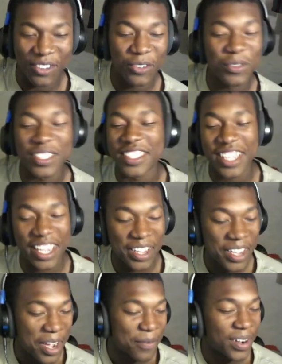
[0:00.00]
I don't know what to
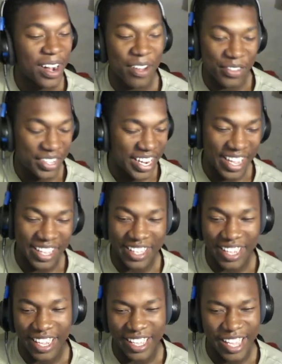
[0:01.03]
say, but other than that,
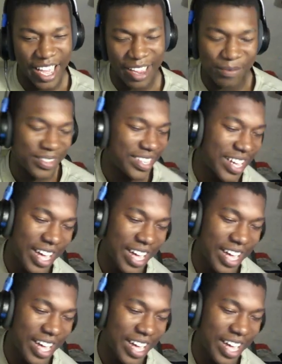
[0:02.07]
yeah, yeah.